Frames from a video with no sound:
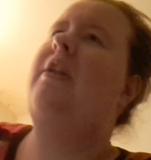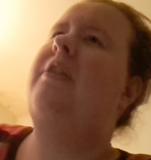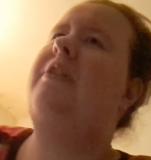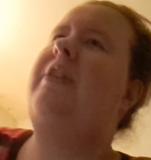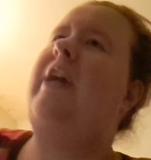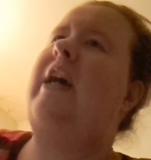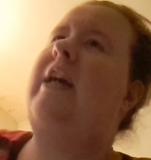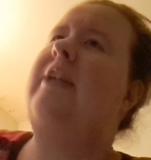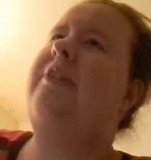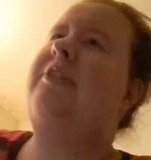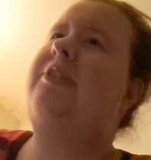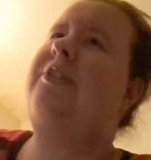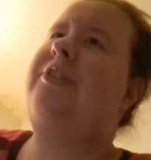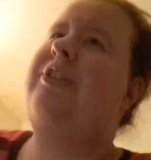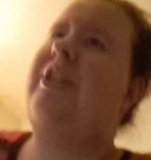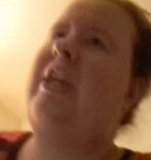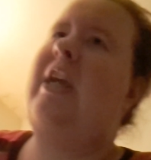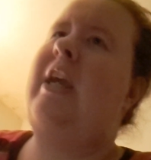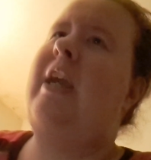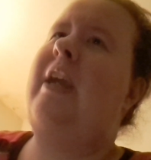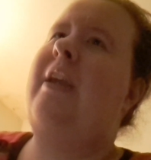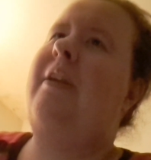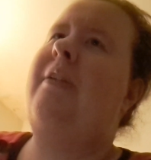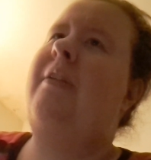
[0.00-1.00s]
that's the
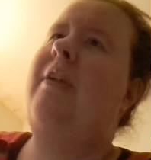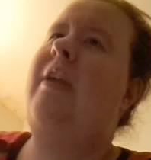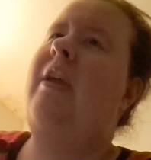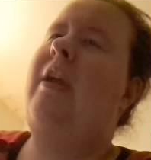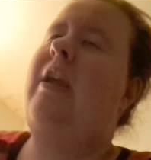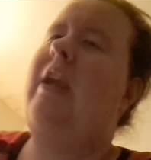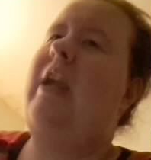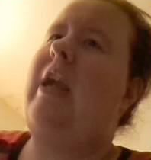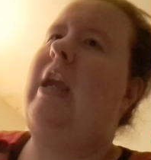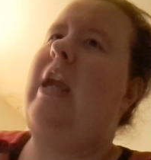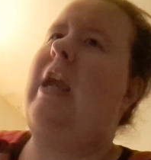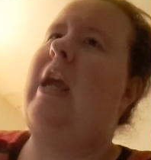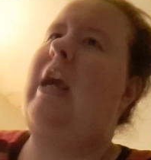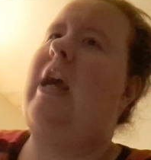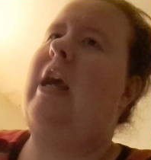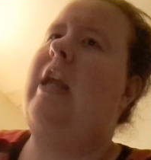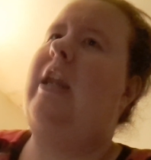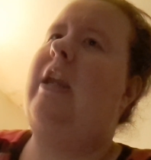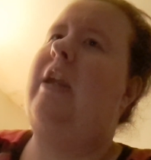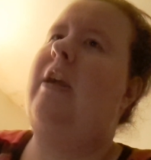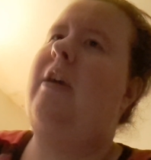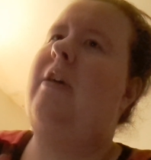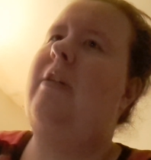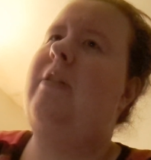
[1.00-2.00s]
thing
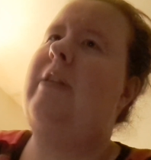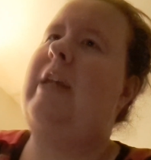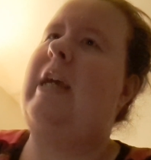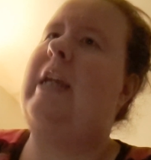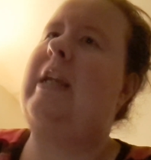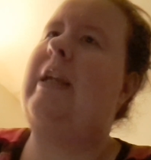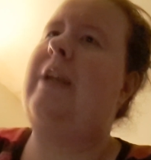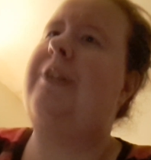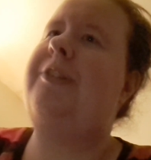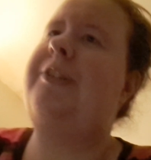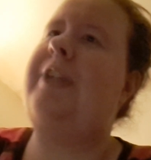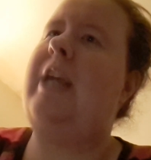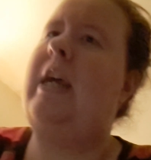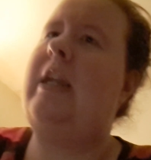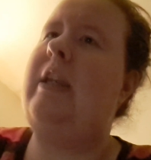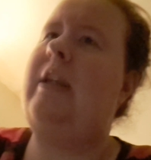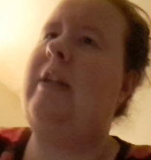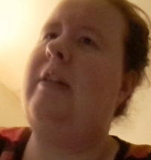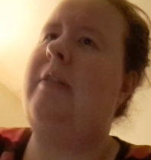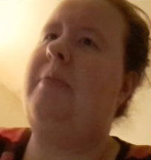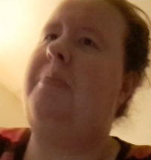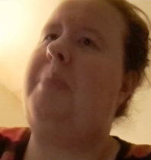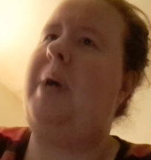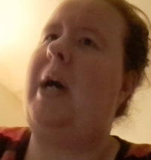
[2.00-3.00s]
and like i said
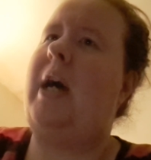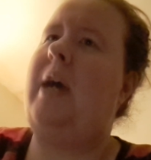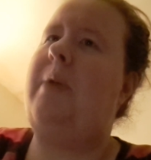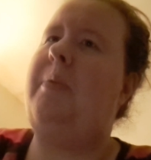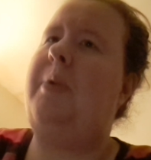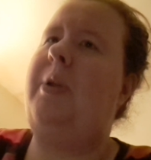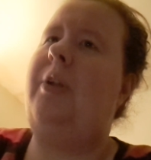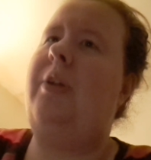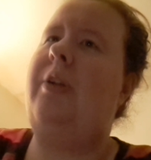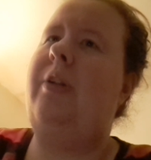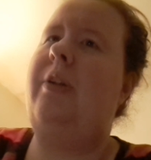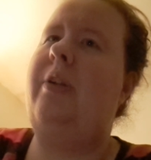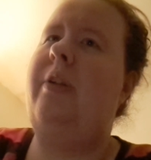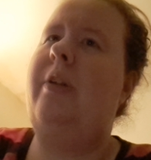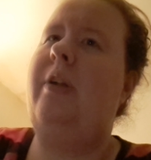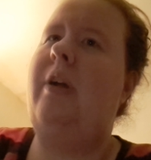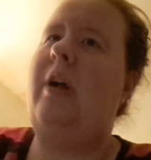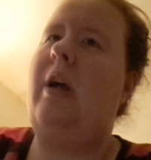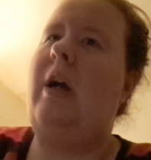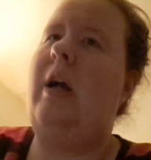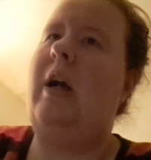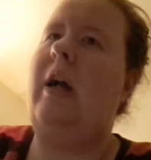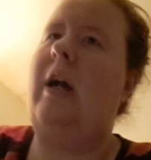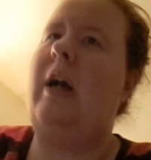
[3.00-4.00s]
in the bible
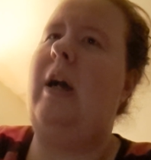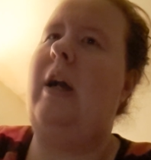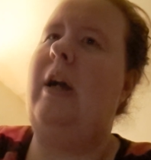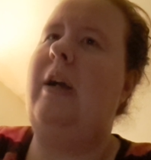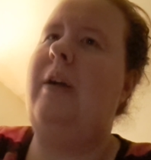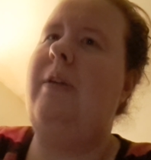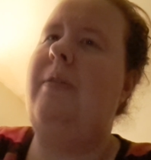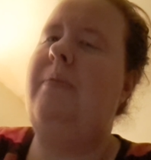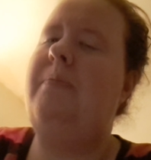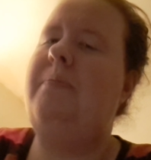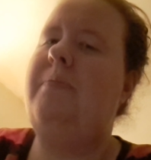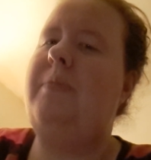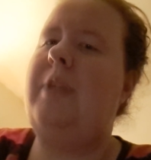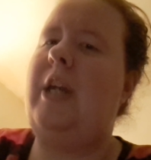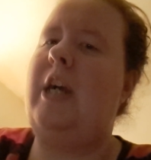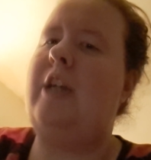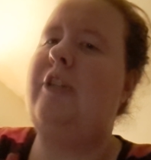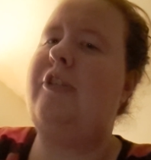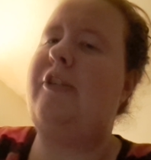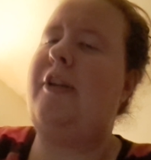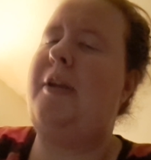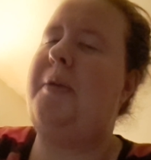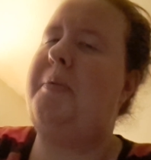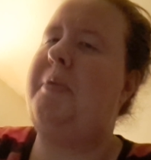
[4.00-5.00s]
uh
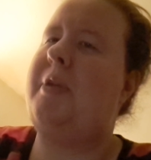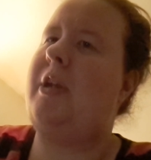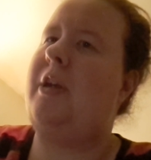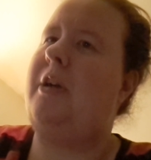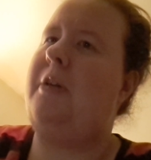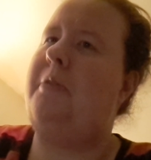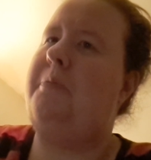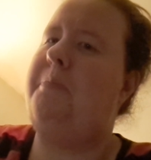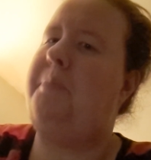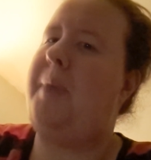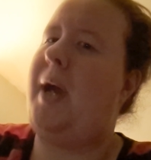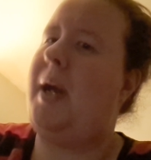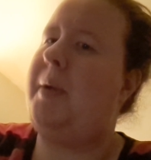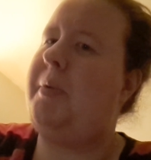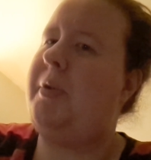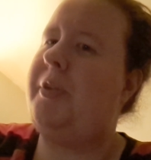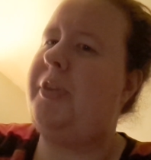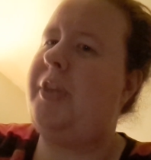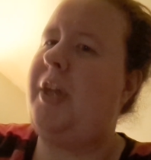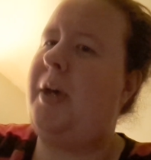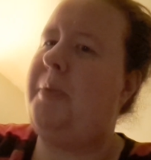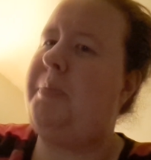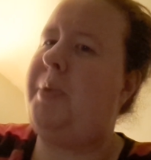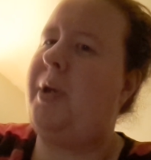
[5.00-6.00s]
not trying to be a bible
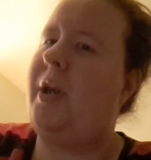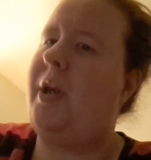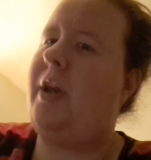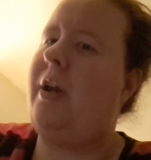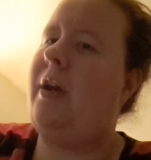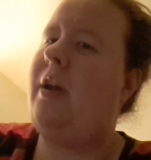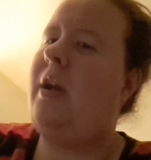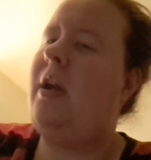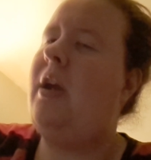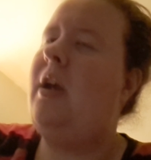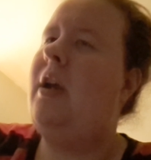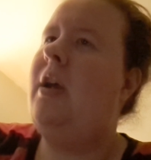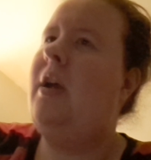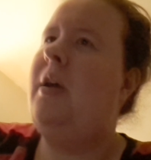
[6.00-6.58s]
thumper